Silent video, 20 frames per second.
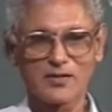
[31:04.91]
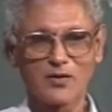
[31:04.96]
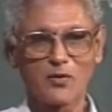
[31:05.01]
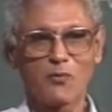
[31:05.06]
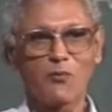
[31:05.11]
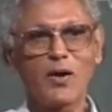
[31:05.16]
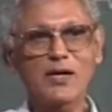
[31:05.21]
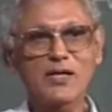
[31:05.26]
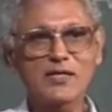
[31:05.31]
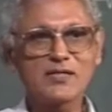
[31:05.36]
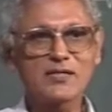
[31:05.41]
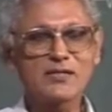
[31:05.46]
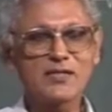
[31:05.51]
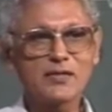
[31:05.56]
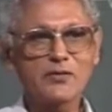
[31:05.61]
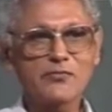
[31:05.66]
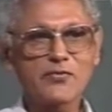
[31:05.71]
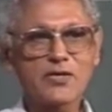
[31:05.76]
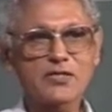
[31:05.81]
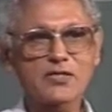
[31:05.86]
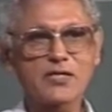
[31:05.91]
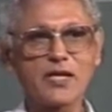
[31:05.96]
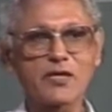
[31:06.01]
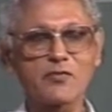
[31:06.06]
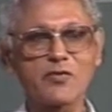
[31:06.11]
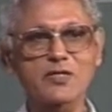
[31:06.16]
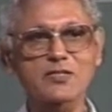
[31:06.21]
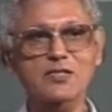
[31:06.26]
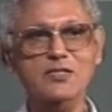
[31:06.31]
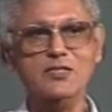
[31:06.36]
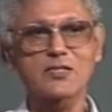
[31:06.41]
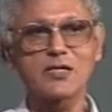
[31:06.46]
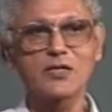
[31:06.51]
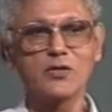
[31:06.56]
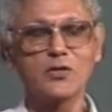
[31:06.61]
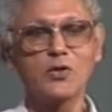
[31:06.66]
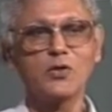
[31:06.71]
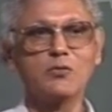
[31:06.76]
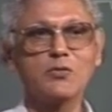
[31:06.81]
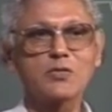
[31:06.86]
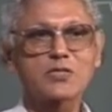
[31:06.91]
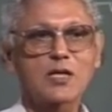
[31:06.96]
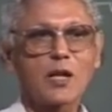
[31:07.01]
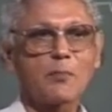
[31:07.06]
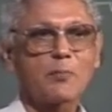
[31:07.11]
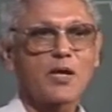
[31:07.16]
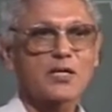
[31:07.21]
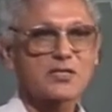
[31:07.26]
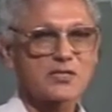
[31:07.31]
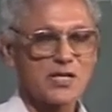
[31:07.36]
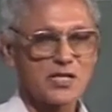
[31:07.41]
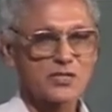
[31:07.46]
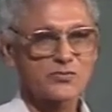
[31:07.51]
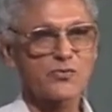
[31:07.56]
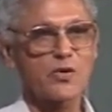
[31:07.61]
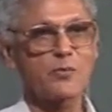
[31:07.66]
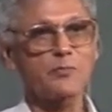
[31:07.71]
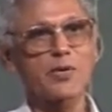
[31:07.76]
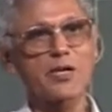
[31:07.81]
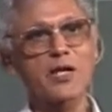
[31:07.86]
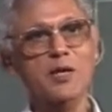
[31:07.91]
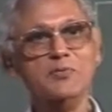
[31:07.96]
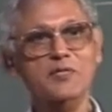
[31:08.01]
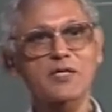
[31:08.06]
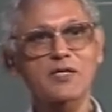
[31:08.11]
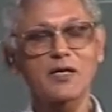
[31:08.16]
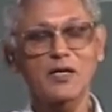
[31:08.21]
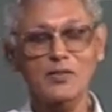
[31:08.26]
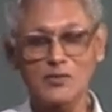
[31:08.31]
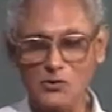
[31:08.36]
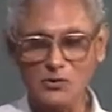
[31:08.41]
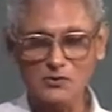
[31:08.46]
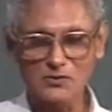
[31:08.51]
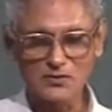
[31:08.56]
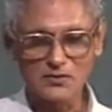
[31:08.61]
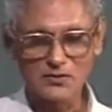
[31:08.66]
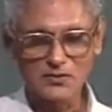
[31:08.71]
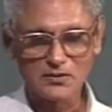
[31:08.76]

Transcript: What is it that differential equations can do which Laplace transform perhaps cannot do?